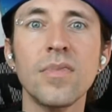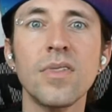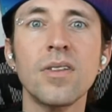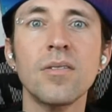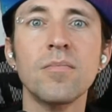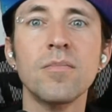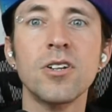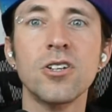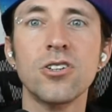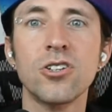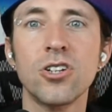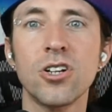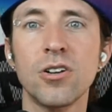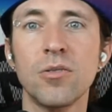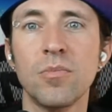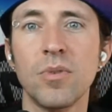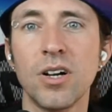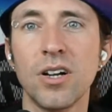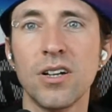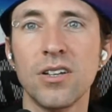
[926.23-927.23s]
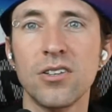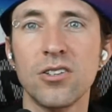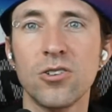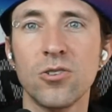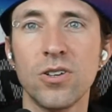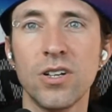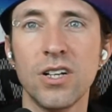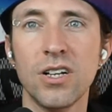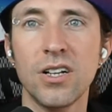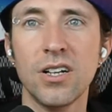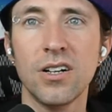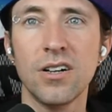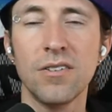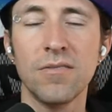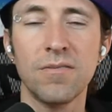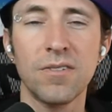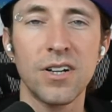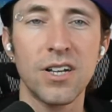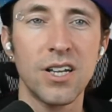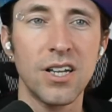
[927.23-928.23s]
I'm gonna share my screen here
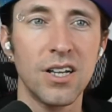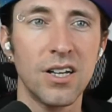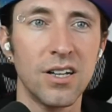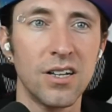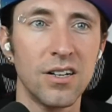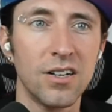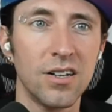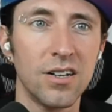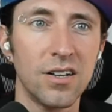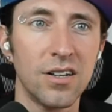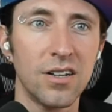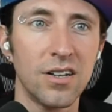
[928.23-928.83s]
if I can.